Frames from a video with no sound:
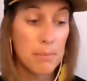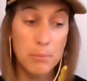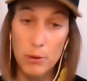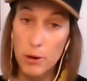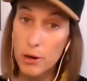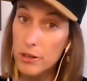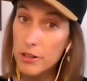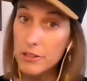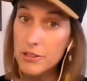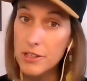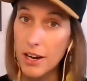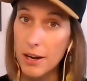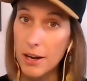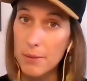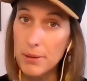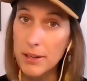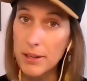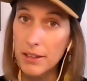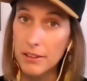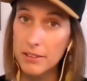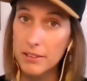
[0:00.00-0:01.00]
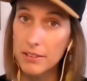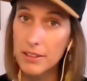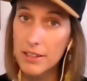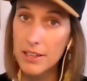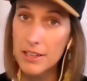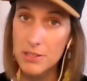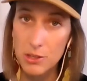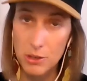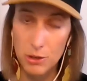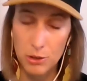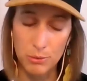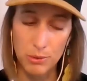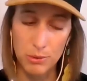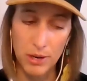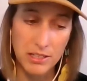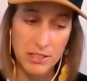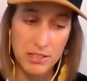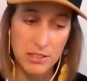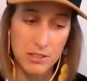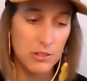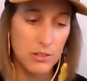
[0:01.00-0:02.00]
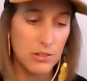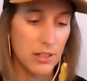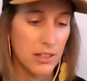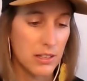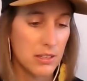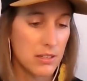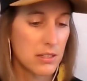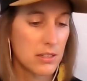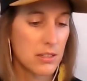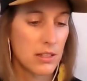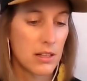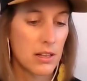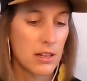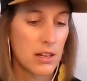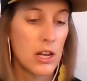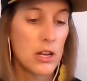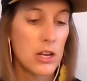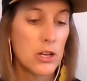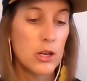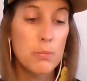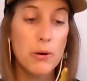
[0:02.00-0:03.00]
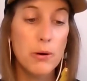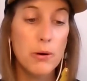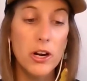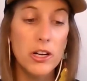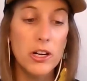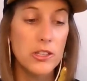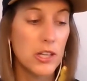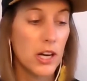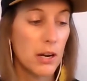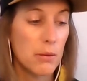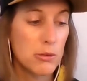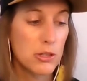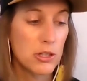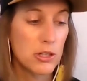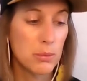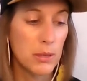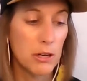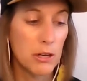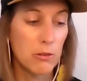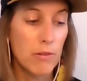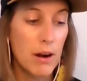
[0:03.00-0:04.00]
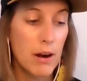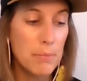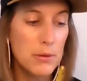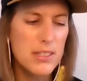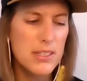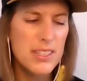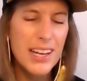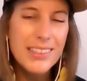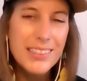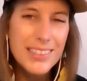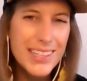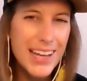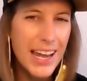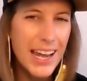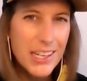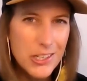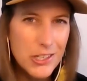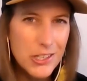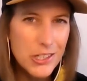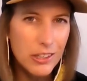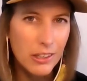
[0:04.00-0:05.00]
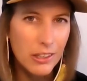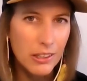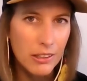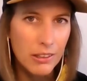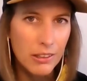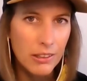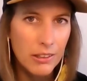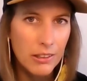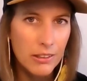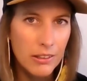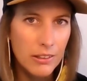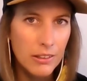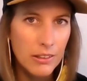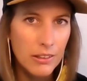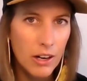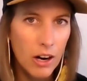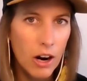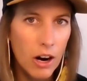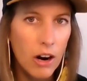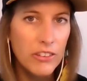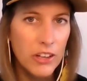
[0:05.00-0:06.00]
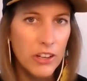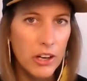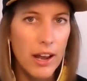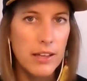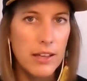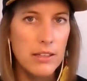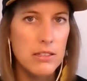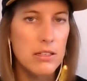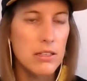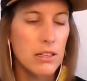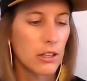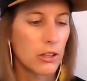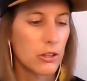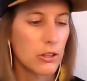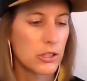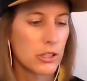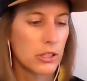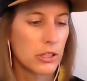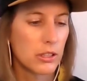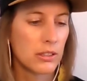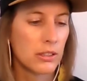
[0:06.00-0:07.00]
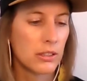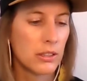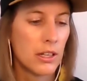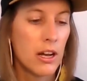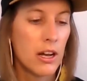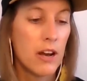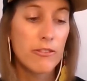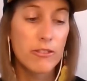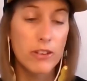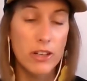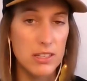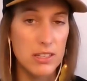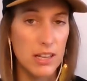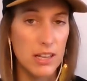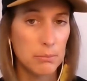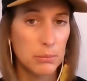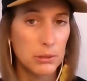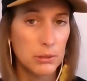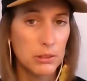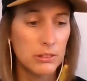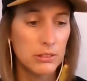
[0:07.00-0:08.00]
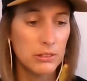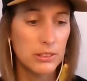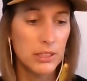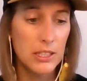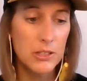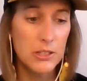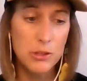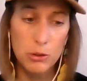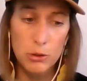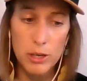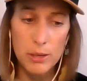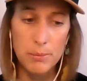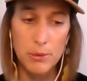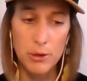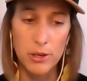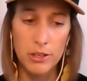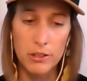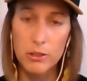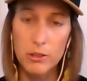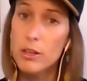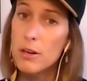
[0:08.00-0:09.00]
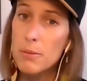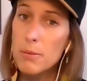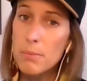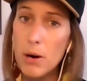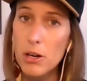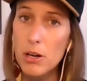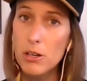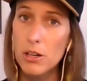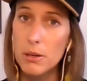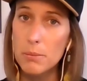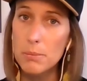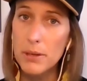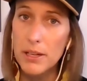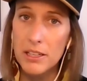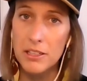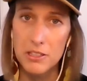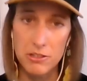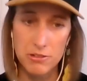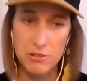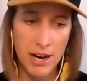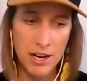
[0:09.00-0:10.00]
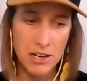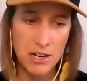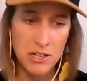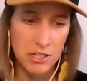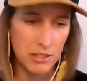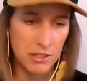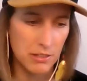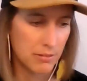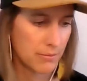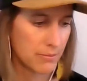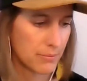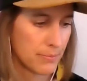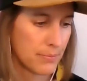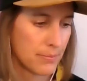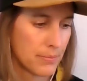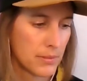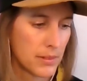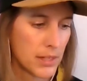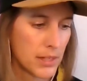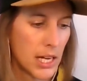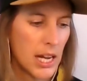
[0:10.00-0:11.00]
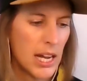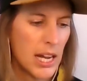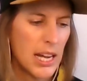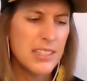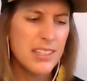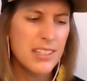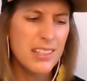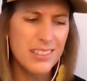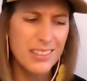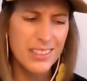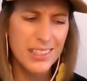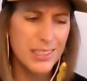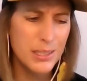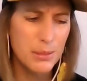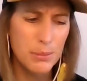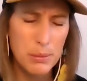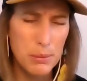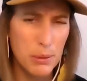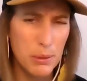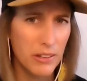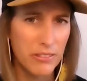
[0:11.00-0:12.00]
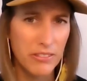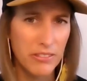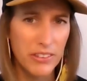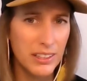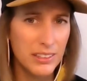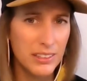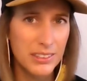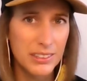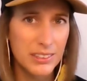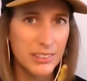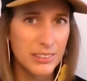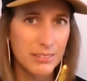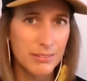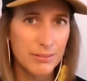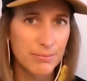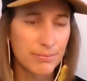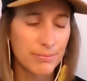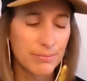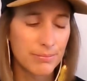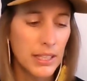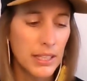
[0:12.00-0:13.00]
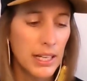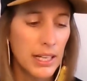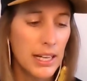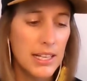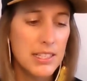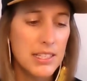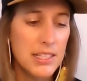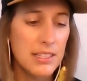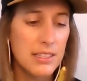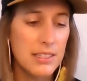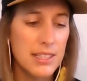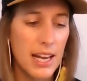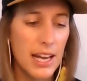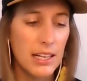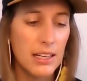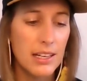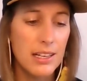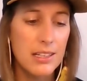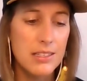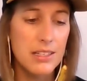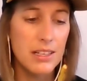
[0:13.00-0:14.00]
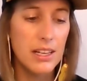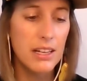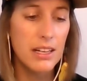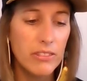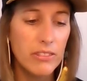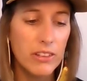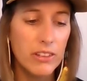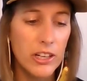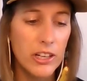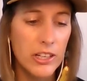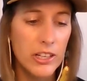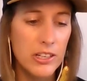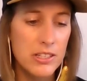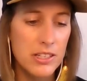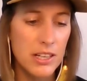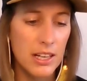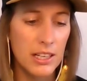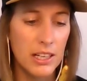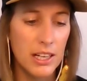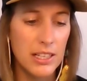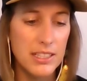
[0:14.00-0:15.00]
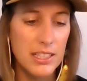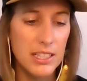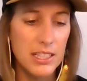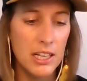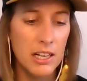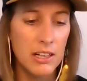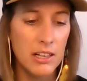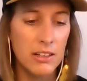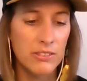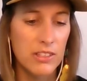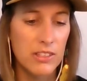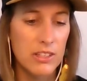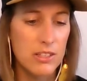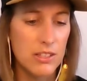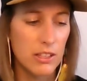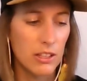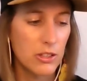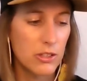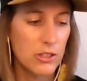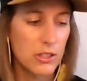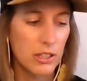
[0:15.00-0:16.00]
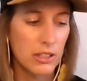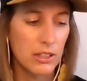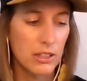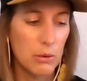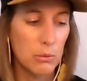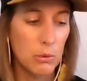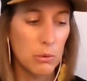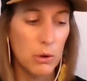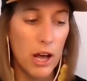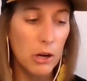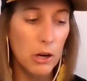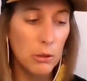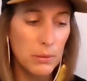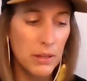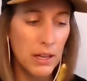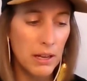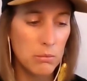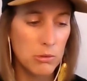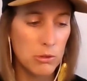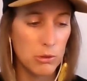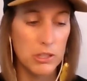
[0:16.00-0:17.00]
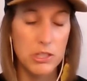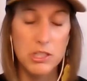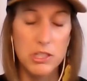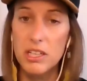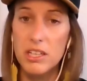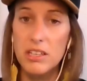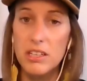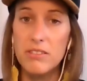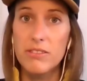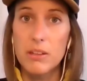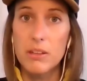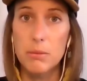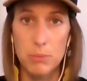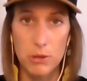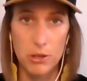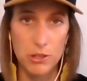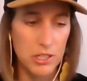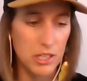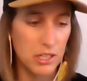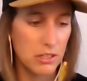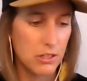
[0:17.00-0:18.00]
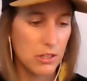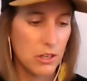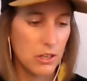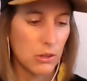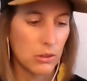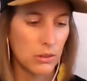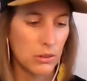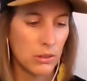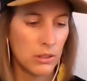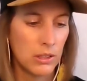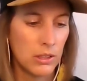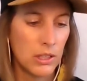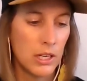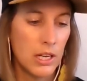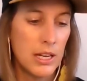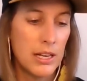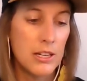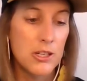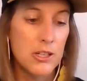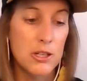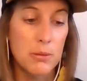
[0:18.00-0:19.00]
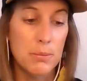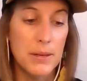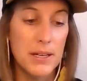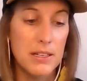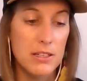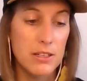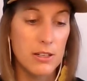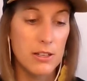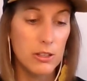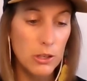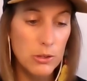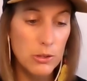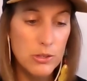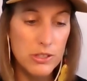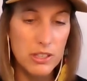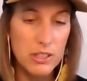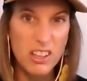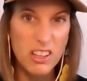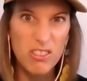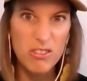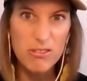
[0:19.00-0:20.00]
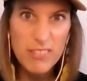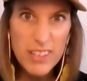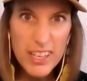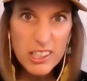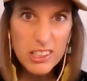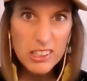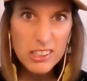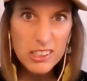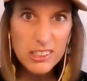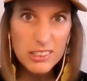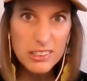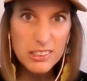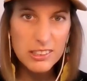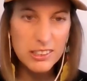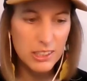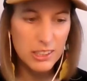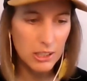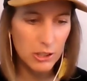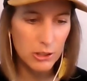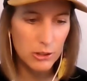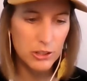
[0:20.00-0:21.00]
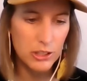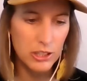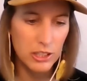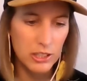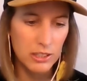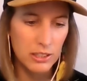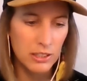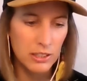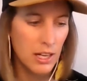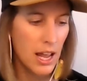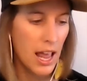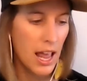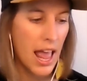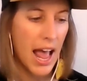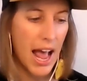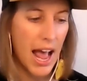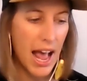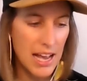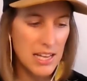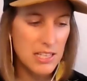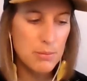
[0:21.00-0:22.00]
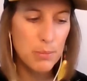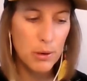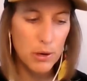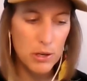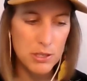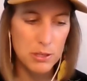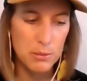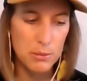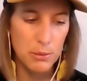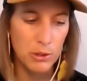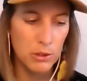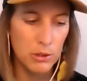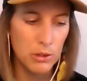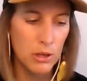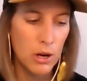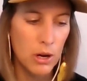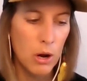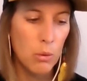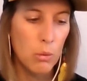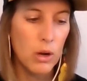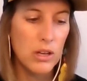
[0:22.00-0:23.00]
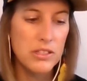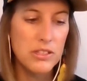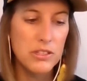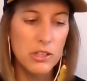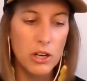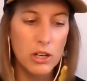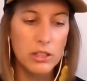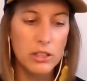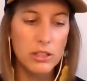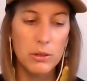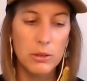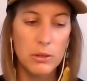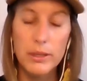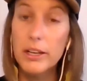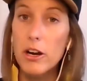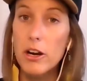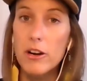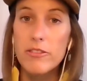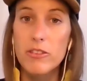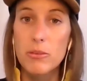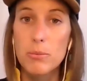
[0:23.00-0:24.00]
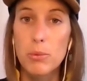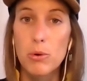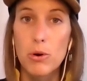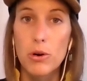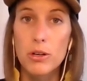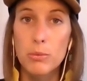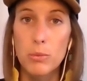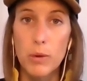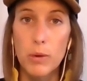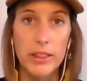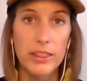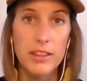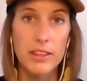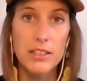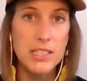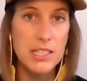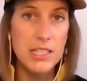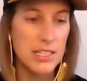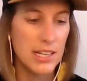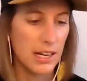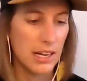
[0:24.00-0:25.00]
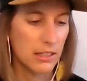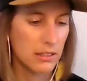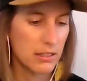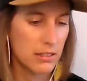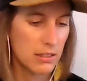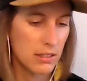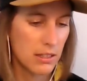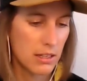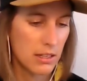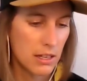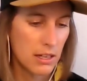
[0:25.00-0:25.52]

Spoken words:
Prototyping is a good way to do this. Your prototype should be a representation of your end solution. For example, a storyboard or a mock-up interaction. It doesn't need to be perfect. Its intent is to learners an idea of the solution that will help them to achieve the project's goal. It should be as close to the real solution as possible, whilst not going overboard with the details.